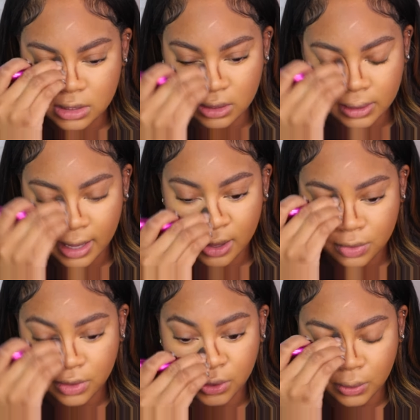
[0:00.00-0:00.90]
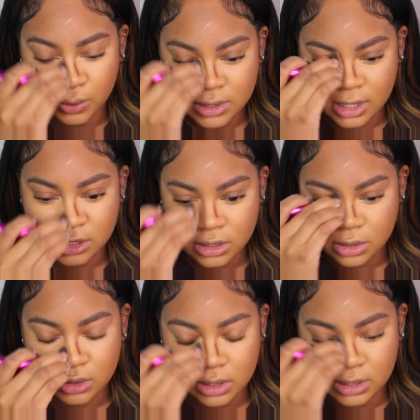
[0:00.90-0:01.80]
So now the nose, I just
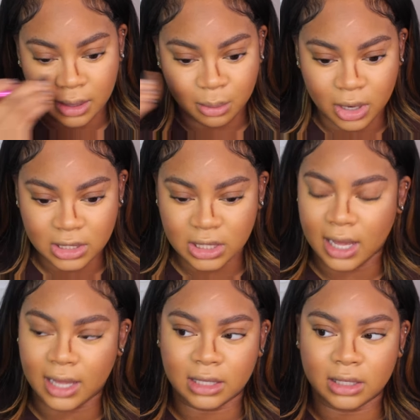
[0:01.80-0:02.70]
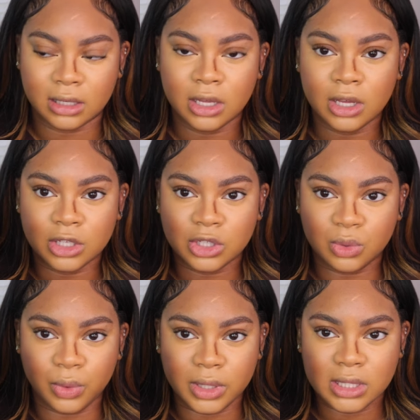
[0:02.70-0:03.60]
use the same brush and kind of
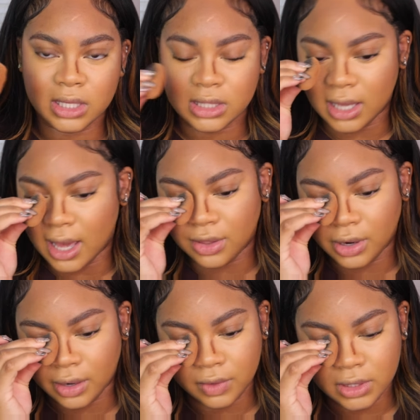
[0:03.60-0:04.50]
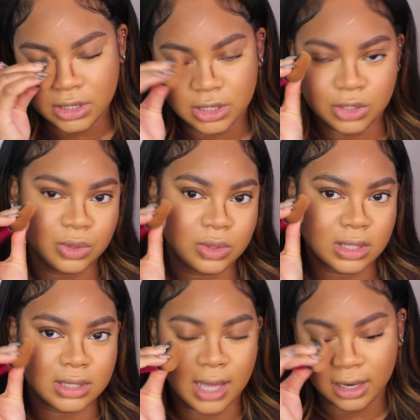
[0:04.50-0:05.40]
squeeze it together and really just use the
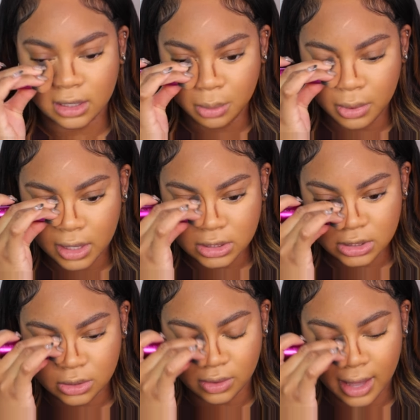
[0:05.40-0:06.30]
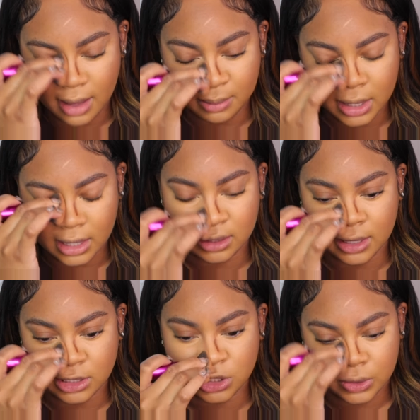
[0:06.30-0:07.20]
side of the brush so that I'm getting
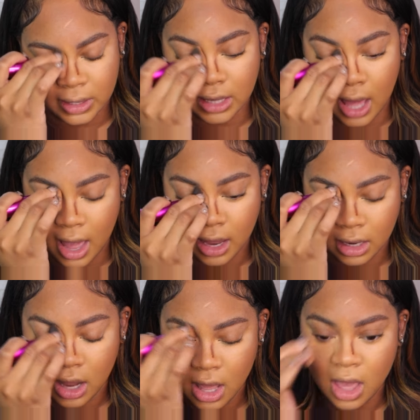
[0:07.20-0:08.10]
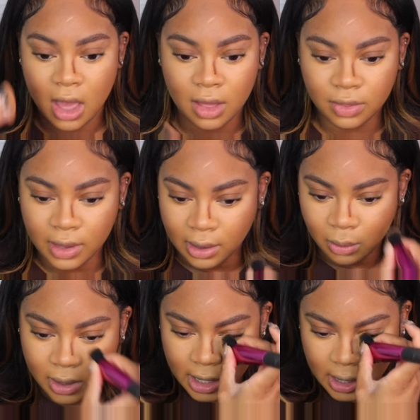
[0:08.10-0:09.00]
that straight line that I
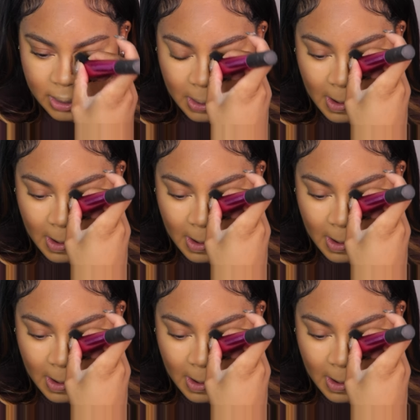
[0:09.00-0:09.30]
want,